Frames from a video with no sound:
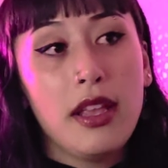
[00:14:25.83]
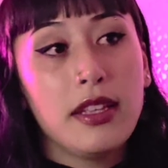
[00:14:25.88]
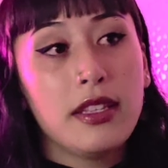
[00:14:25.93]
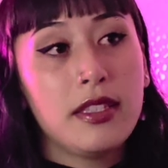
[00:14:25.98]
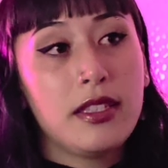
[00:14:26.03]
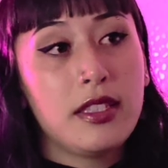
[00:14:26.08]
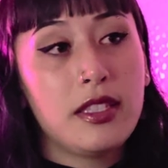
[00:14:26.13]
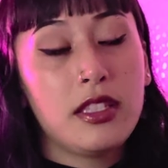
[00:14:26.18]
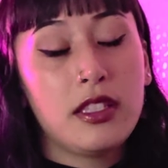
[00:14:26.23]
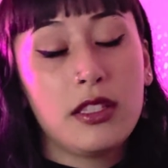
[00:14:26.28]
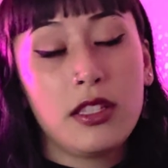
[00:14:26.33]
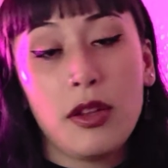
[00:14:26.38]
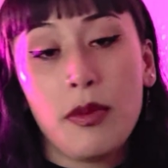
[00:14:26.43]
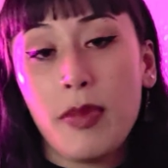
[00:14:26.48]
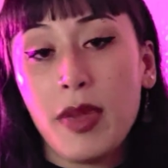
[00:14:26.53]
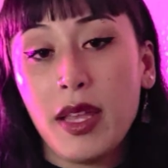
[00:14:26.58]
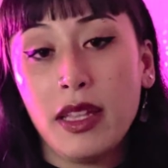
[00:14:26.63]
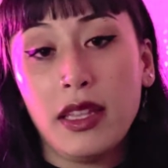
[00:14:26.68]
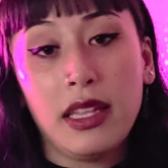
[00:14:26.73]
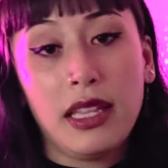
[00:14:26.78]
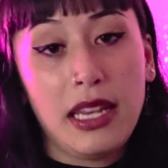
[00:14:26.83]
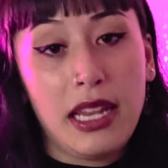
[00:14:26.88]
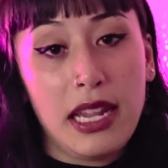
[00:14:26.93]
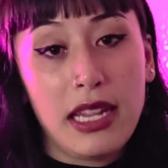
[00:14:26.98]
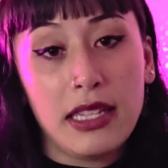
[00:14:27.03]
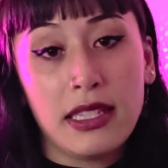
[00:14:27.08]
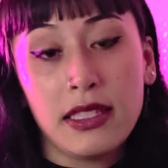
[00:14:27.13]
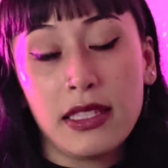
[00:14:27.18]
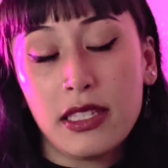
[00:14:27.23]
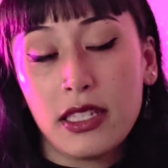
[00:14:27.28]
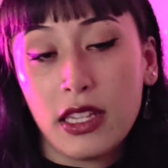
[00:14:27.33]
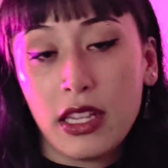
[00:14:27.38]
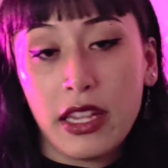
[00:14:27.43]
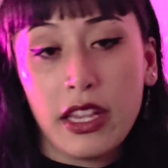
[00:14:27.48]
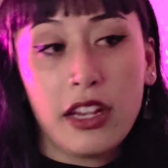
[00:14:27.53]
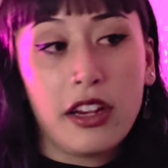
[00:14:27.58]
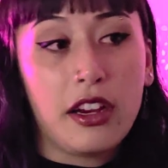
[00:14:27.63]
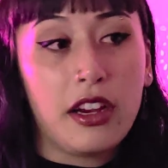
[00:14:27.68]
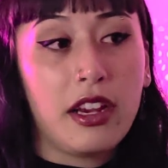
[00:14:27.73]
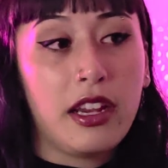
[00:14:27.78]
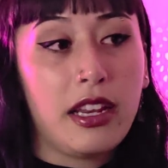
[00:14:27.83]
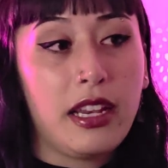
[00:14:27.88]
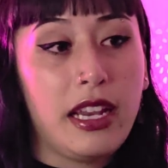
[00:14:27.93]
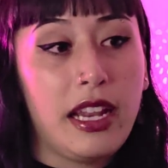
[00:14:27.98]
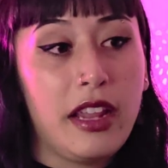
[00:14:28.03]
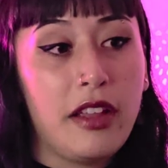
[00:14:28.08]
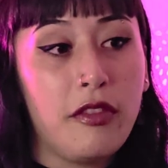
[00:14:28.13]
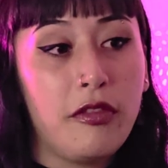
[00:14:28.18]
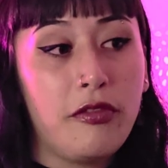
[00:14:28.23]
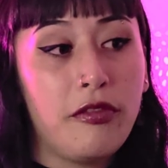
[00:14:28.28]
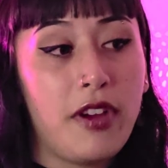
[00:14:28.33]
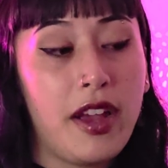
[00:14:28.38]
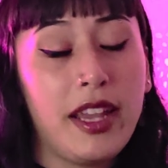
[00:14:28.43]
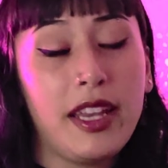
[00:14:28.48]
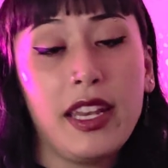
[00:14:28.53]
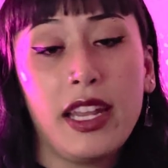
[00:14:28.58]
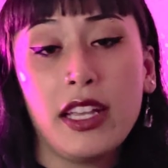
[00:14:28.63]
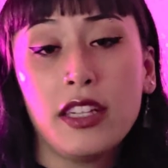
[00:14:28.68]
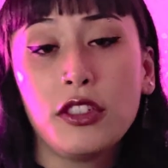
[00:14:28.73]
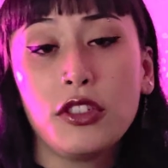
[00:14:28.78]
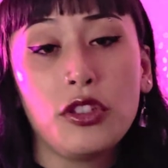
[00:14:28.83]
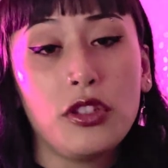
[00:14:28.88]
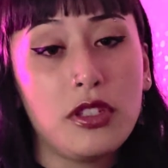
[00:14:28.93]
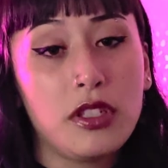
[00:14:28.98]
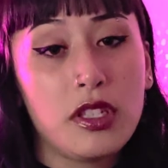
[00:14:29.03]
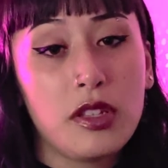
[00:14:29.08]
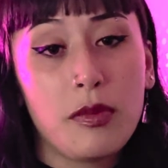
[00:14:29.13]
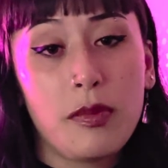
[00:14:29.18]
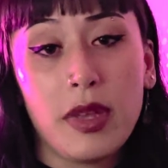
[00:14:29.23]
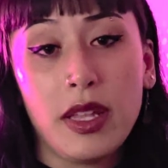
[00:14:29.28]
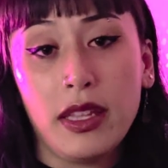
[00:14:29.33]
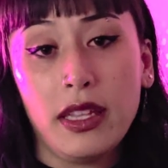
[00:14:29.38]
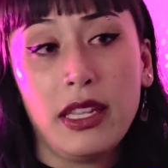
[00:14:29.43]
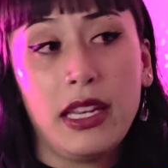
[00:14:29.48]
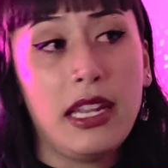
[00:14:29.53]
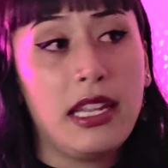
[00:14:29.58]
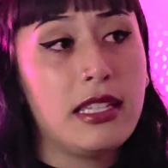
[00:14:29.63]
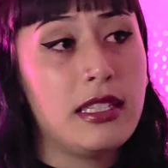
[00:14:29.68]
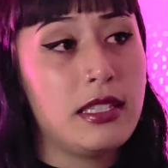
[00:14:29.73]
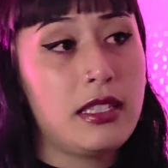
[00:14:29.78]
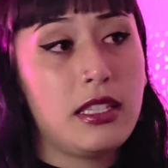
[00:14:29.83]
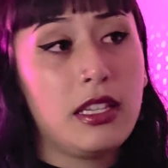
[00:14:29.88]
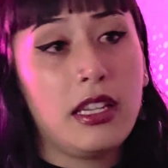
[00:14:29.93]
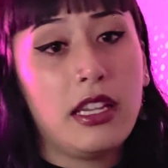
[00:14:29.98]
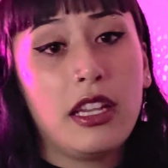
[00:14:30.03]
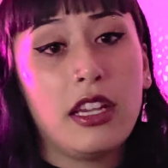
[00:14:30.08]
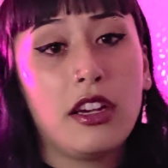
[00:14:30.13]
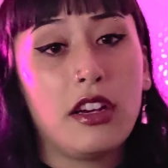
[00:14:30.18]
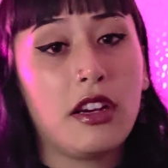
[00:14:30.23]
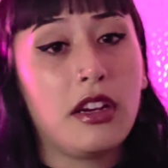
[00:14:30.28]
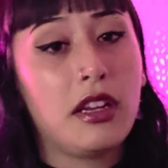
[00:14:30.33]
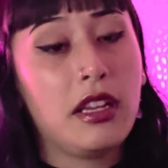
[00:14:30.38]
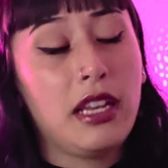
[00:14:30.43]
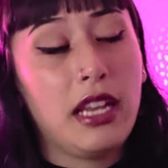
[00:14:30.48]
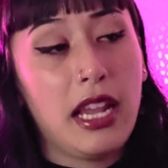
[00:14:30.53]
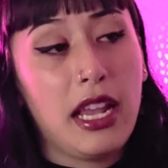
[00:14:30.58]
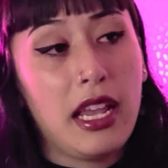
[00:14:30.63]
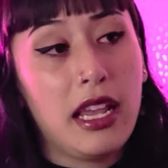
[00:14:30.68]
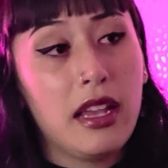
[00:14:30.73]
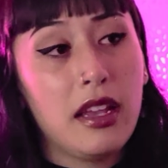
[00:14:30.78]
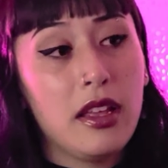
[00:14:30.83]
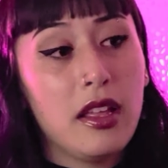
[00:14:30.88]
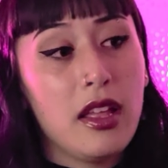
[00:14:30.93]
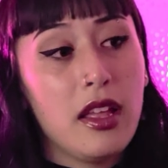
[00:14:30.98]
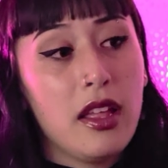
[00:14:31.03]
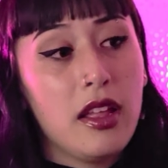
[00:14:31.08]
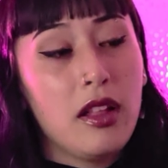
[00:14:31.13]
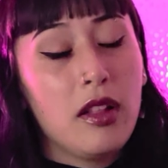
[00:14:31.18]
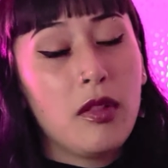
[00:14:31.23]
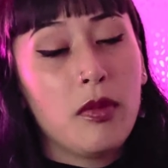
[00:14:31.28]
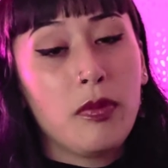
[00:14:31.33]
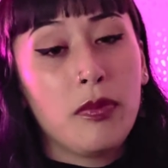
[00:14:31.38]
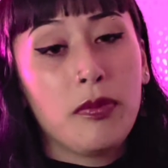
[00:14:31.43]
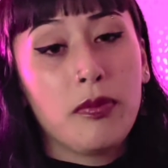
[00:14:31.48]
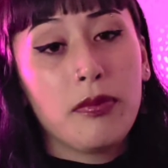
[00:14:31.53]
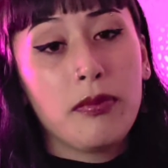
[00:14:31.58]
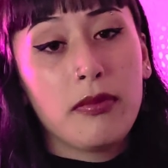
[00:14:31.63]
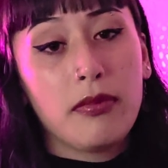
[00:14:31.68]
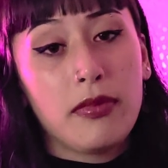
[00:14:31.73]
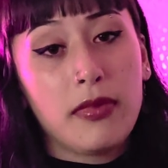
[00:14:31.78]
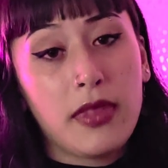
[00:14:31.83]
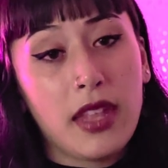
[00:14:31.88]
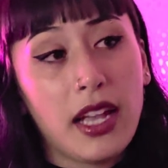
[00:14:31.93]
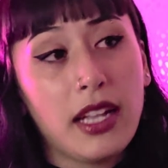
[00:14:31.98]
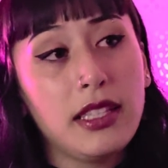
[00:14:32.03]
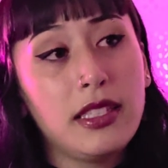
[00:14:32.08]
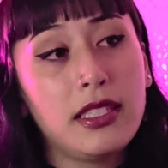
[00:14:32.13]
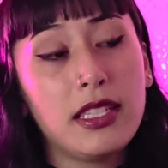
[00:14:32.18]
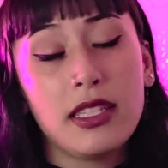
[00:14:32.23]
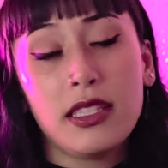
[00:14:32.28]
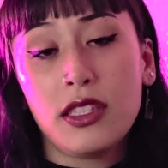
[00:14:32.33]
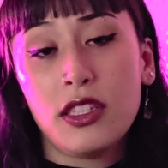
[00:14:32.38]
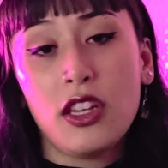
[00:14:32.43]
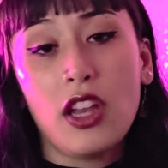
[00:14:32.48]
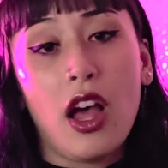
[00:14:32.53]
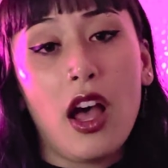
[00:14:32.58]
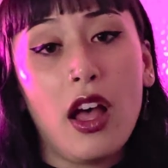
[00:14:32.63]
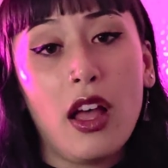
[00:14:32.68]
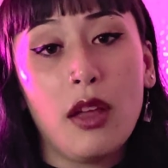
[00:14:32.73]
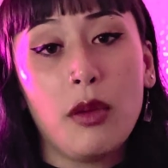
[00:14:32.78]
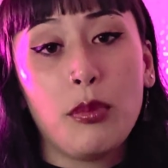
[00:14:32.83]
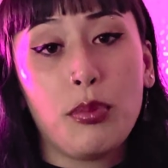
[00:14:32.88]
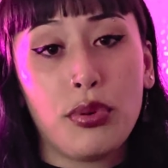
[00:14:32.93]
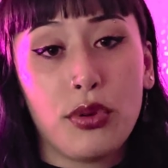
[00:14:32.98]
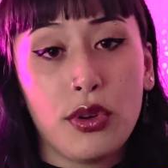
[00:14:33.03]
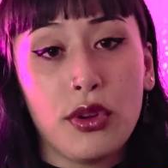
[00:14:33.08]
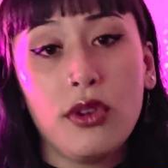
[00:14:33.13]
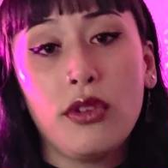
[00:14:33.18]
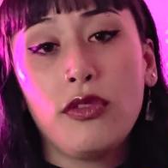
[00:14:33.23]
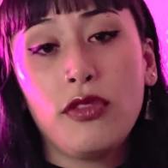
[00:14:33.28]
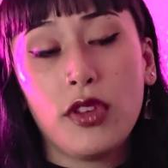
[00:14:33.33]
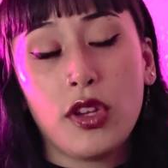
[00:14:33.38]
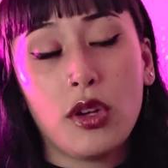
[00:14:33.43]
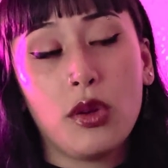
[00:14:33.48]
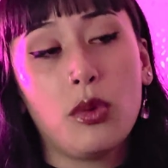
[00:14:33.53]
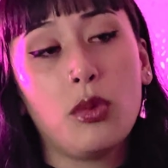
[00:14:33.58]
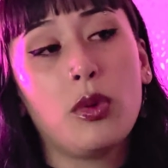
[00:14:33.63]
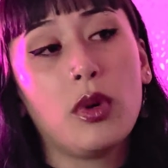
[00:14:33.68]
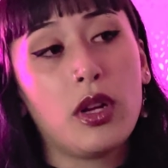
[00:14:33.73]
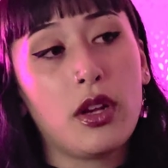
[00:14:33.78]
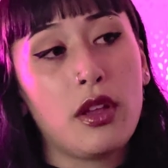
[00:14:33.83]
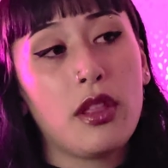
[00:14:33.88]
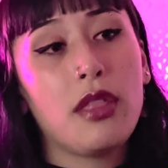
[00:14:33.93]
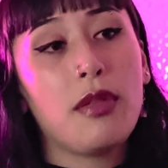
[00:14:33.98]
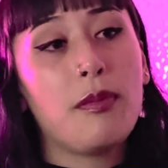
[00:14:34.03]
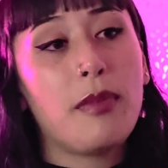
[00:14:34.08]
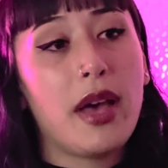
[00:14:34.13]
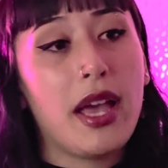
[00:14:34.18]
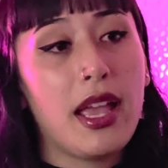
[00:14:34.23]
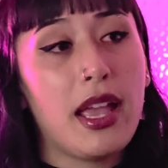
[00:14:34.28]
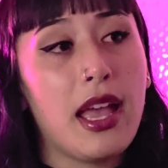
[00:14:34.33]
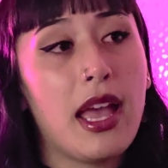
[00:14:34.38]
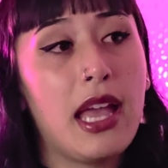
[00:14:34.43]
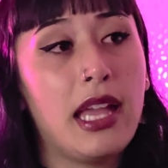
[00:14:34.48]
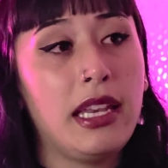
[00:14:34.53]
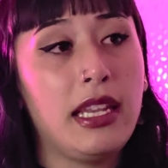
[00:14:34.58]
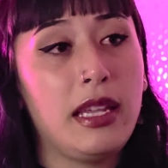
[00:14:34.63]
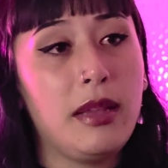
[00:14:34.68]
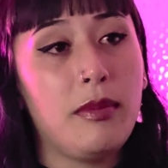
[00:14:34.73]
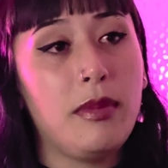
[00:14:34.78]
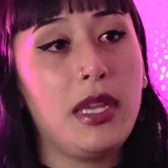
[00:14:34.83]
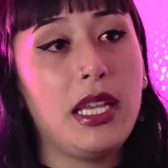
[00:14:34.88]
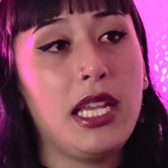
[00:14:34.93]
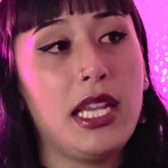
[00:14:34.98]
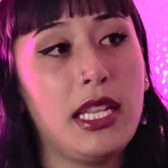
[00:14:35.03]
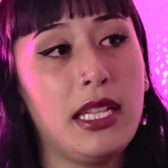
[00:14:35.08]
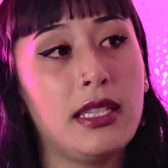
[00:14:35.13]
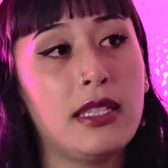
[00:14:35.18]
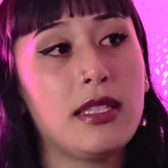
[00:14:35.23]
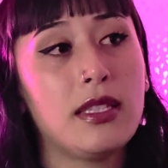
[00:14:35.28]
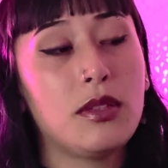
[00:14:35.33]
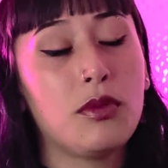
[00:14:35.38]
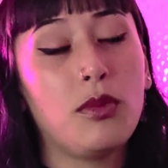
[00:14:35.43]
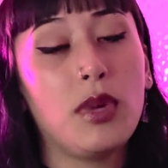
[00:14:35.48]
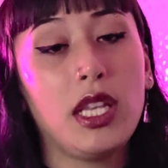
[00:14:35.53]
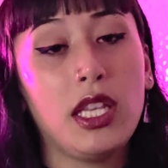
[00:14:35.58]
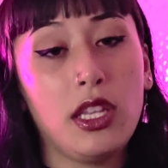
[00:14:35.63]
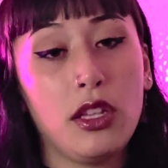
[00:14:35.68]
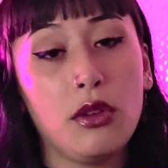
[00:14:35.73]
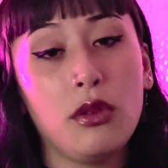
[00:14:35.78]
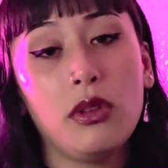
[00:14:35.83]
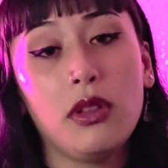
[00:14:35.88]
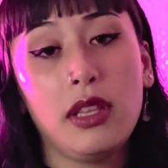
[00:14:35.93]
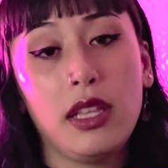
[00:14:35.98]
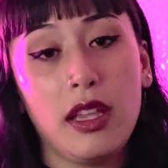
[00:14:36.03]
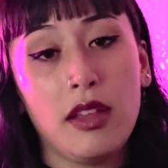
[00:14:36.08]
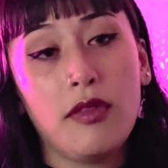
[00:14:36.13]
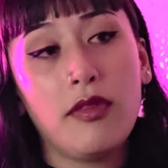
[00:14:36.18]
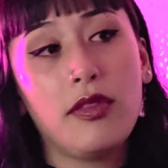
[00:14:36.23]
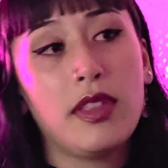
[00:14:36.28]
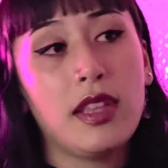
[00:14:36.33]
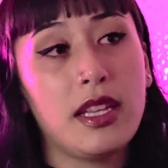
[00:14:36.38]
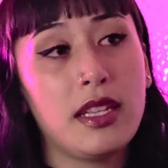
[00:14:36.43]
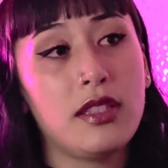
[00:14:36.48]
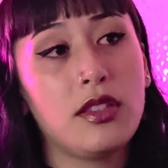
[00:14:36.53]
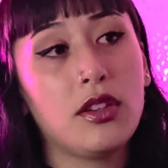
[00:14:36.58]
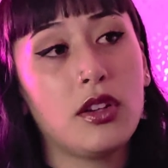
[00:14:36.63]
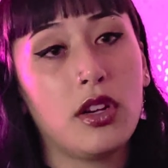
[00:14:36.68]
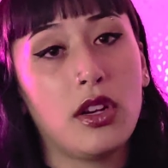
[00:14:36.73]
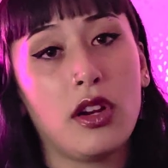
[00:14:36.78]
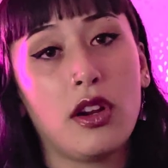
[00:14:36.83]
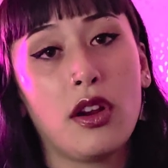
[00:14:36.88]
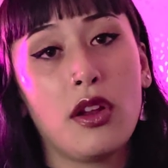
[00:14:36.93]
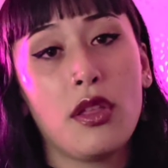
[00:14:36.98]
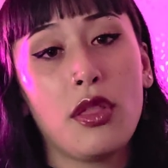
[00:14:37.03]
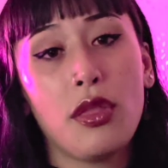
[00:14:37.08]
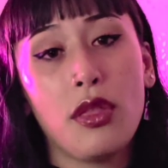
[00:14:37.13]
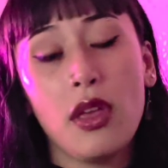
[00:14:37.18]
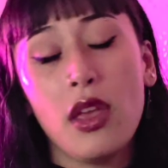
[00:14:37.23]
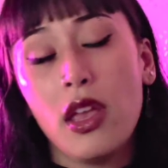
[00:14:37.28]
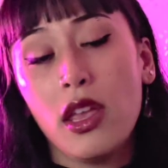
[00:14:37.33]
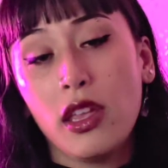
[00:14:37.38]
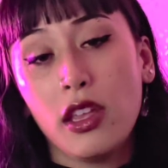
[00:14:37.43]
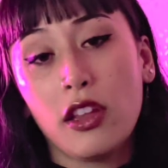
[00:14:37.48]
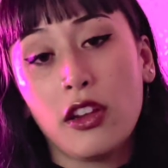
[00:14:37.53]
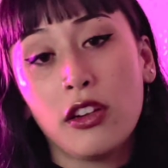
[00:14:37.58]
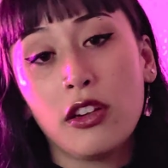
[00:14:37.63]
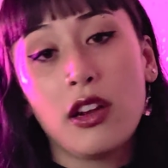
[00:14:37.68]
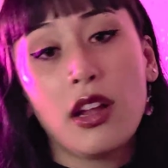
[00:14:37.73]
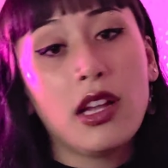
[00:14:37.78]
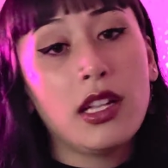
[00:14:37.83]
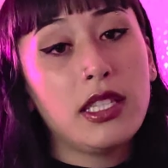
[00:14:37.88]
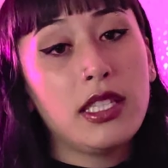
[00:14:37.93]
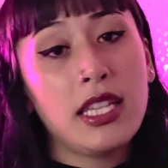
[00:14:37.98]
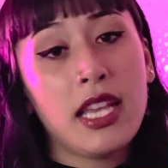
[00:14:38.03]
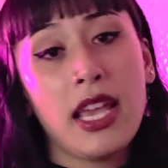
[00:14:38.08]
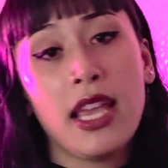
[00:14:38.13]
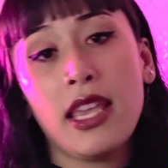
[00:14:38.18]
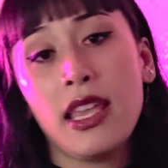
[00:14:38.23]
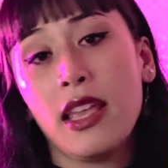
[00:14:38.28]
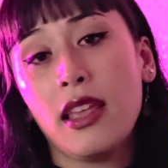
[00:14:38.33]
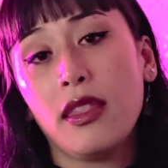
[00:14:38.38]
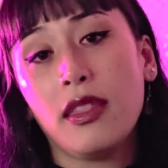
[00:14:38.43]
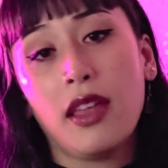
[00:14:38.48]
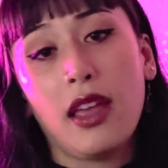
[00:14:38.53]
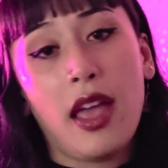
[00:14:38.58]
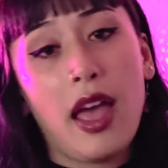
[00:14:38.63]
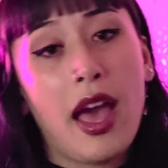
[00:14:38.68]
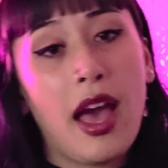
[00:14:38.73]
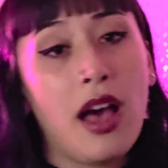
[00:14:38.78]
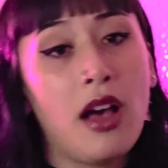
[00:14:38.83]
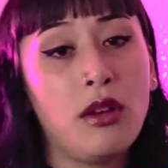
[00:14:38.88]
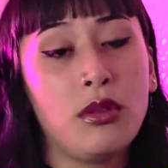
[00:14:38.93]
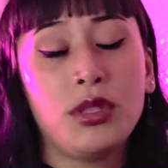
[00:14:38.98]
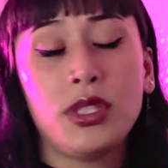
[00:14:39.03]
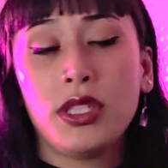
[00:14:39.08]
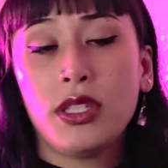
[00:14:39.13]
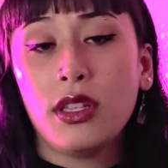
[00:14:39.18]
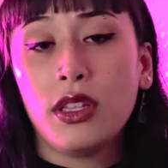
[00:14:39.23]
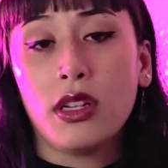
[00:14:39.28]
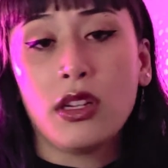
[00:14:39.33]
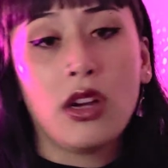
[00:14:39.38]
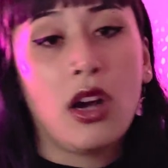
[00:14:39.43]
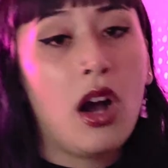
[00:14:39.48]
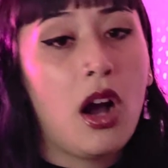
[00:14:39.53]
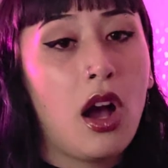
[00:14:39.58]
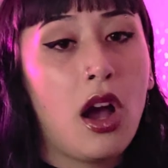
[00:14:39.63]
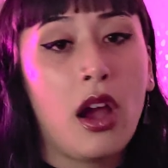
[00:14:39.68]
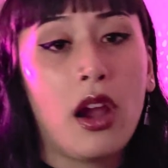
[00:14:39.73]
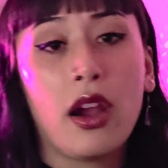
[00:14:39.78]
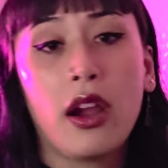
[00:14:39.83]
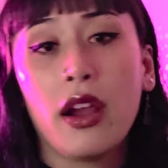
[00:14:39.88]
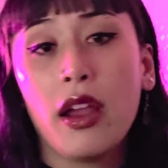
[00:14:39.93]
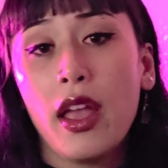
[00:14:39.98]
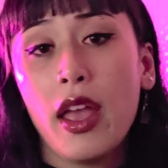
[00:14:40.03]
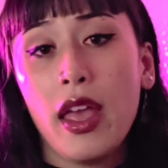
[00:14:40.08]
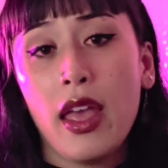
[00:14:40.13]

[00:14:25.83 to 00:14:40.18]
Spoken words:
stability and security, financial stability and security, that does not prove your worth by any means. When you leave this earth, you're not taking the house, the car,